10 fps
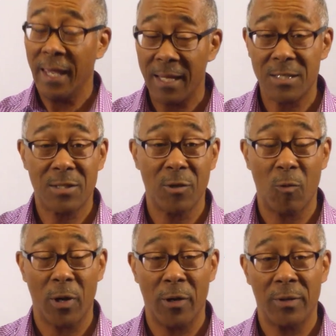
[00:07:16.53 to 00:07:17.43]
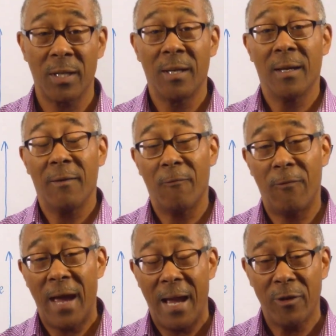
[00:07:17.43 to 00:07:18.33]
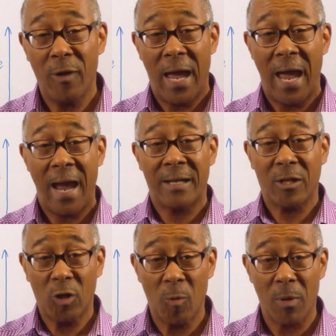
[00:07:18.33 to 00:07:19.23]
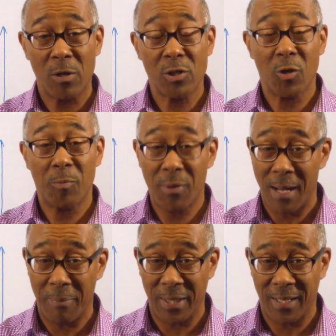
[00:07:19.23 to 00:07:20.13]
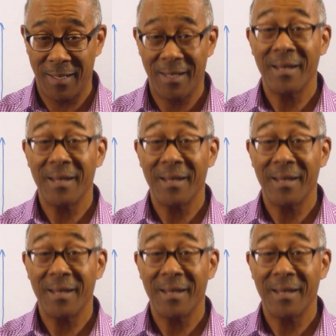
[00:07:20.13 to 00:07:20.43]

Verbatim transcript: hence the word value add commercial property.